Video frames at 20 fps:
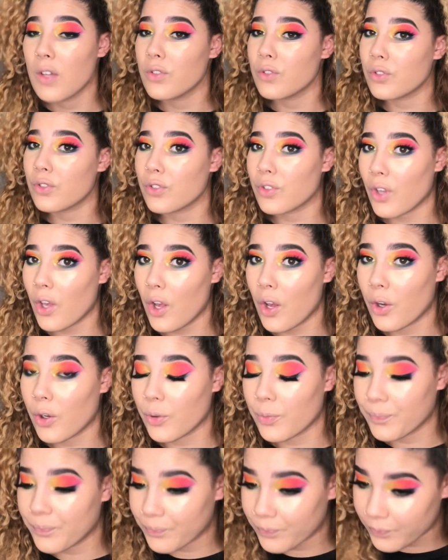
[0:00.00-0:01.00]

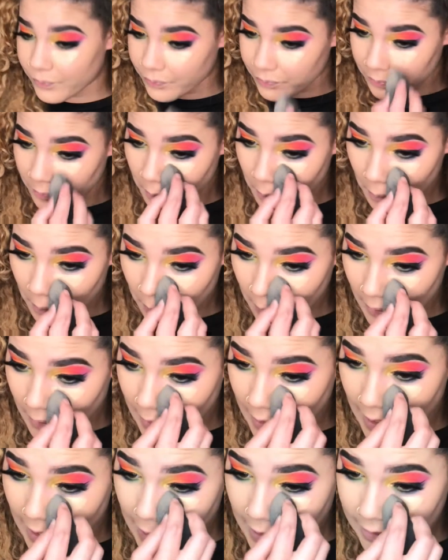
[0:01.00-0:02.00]
So,
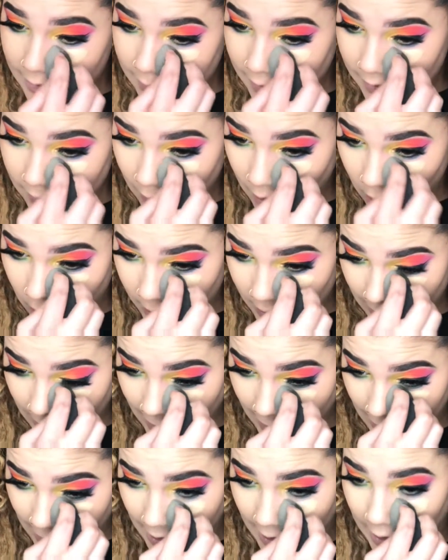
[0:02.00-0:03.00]
and since I already
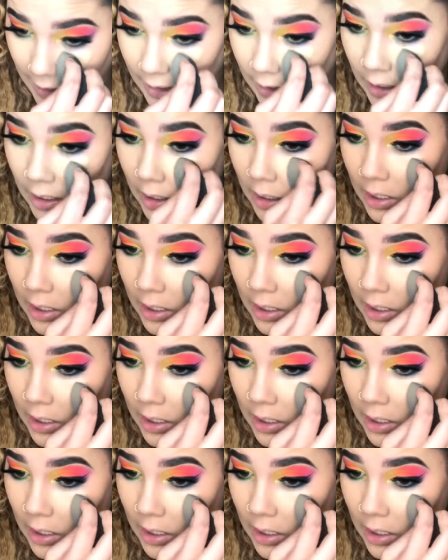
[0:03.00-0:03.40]
had